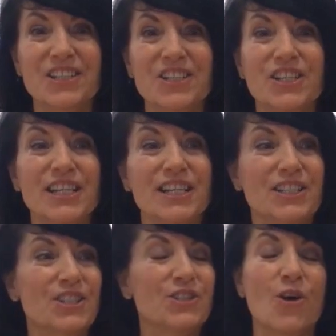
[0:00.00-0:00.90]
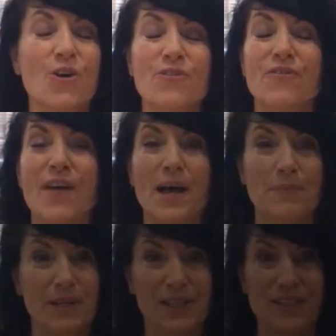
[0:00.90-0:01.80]
and she is so
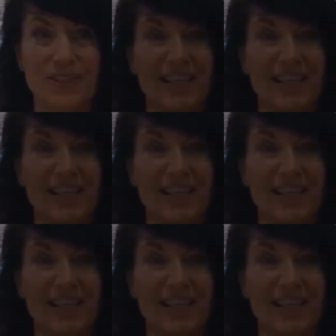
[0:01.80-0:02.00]
fabulous.